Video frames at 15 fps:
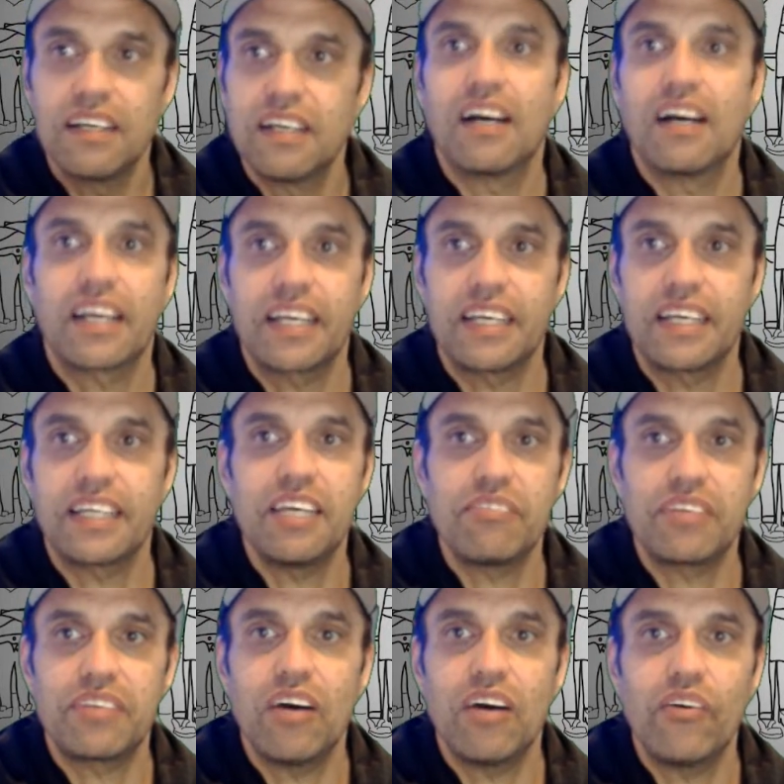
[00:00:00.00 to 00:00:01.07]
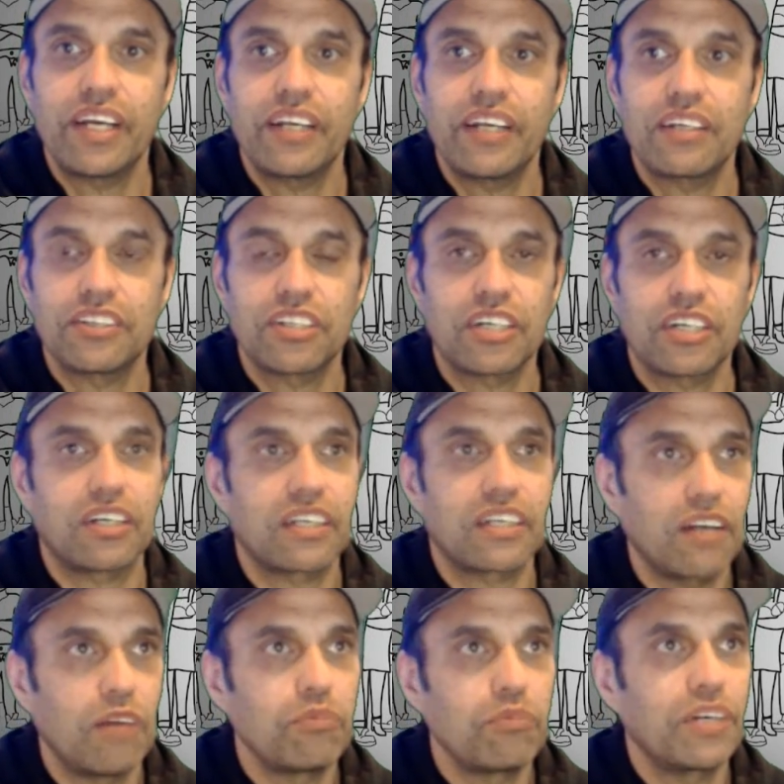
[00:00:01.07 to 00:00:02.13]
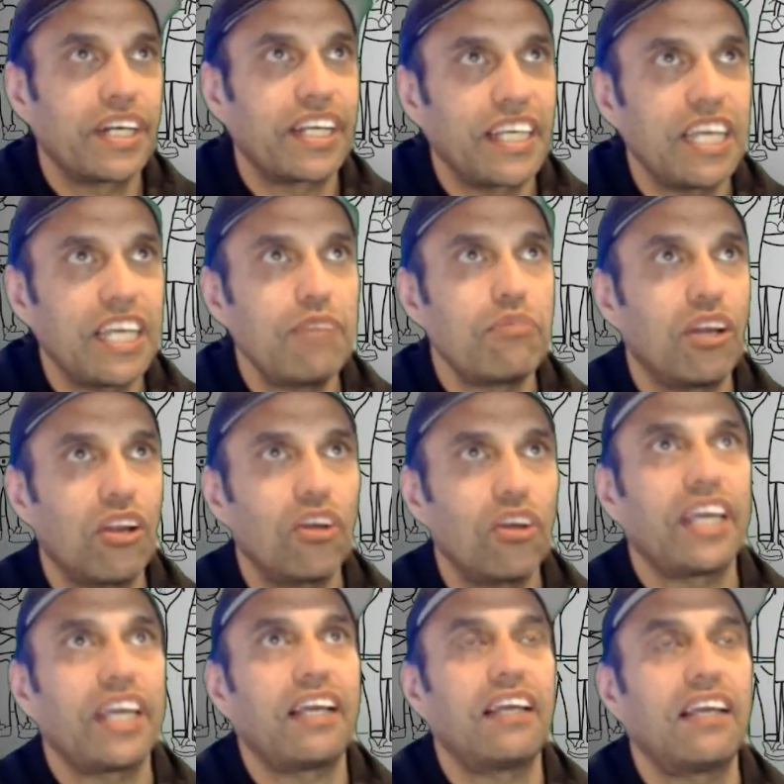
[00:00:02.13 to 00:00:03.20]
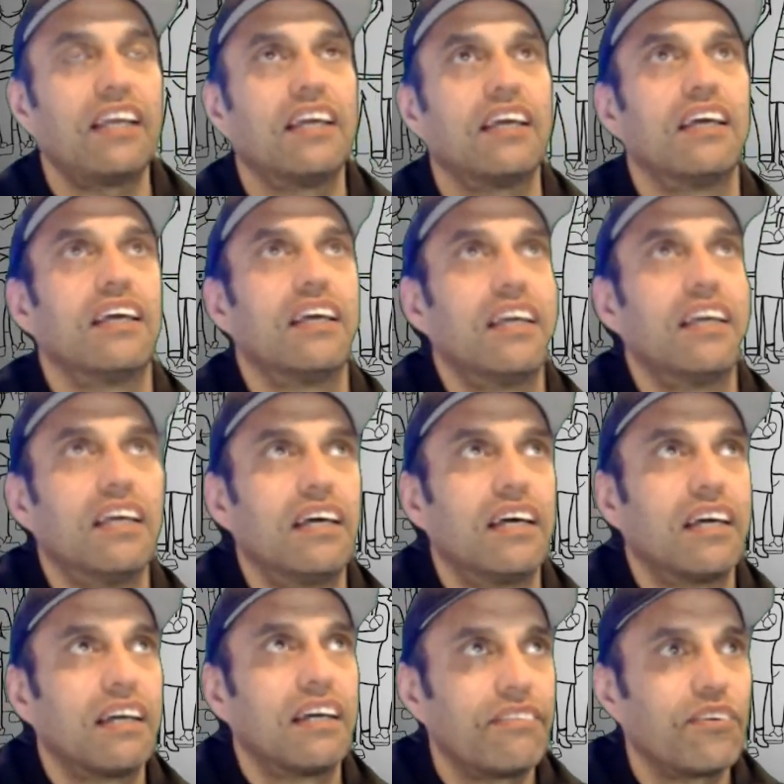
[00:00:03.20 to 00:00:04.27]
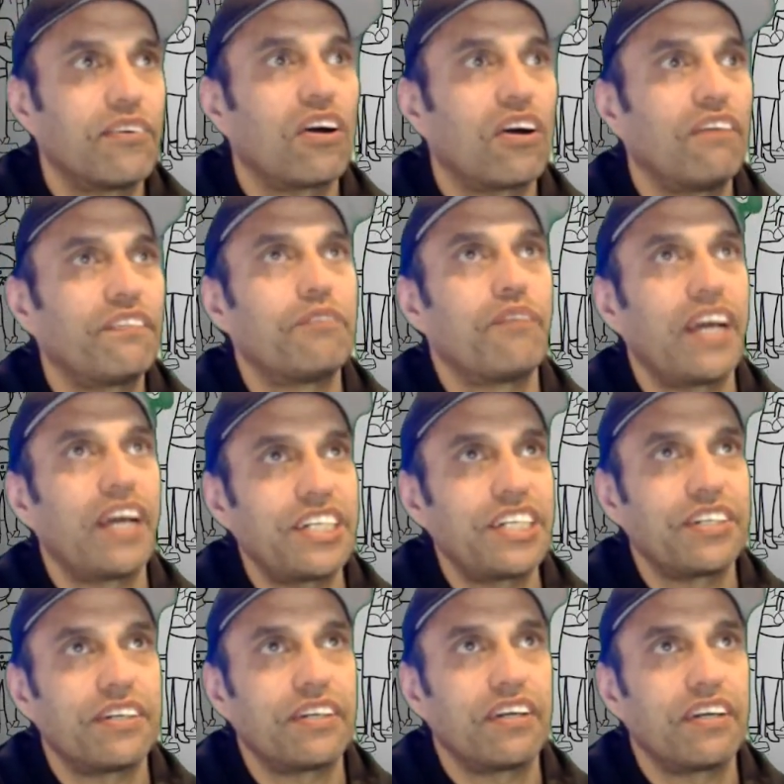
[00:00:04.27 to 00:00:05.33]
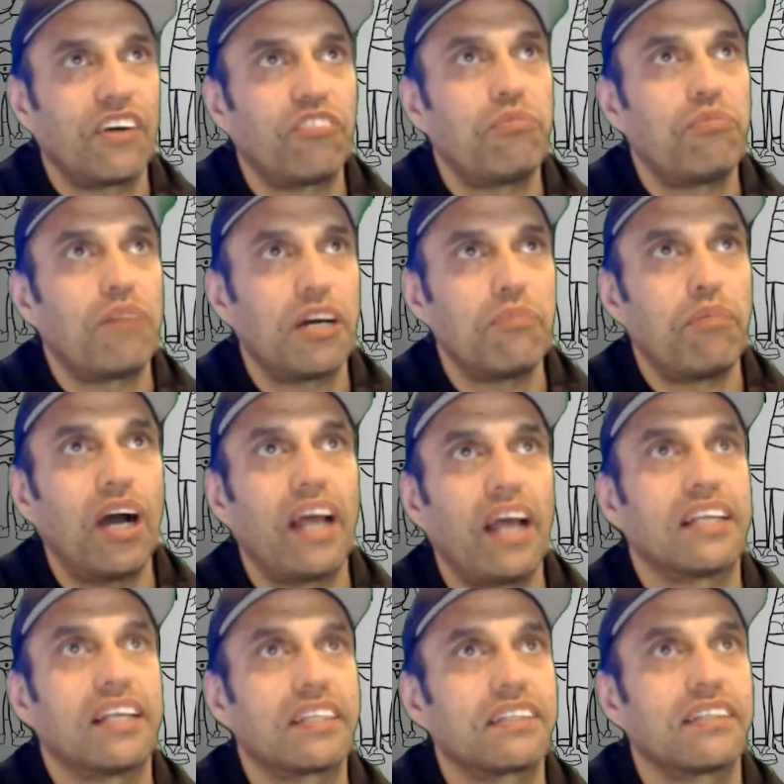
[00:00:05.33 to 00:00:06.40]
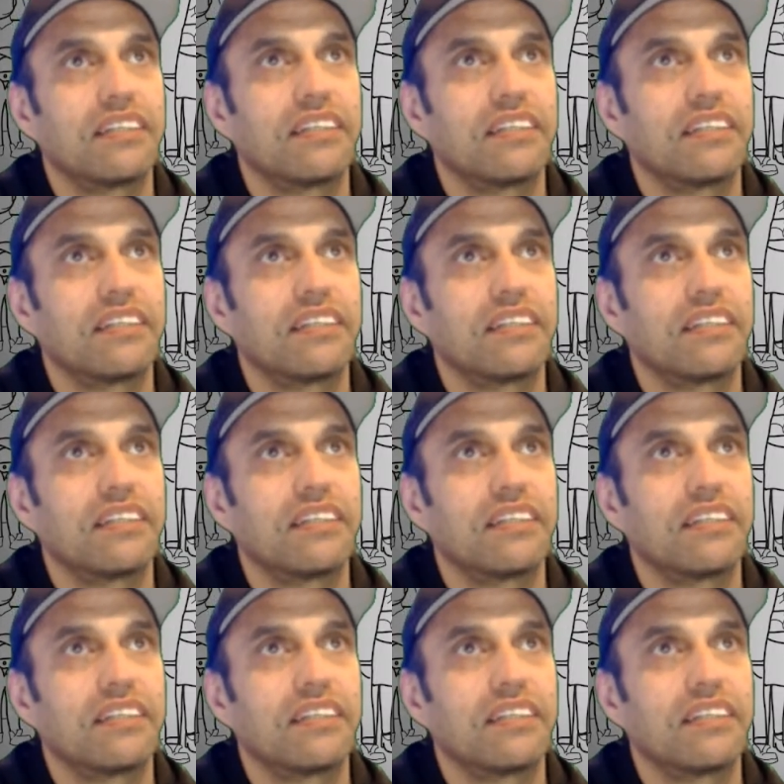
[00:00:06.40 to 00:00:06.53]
I can keep going, and because I'm going to keep looking for confirmation of my bias,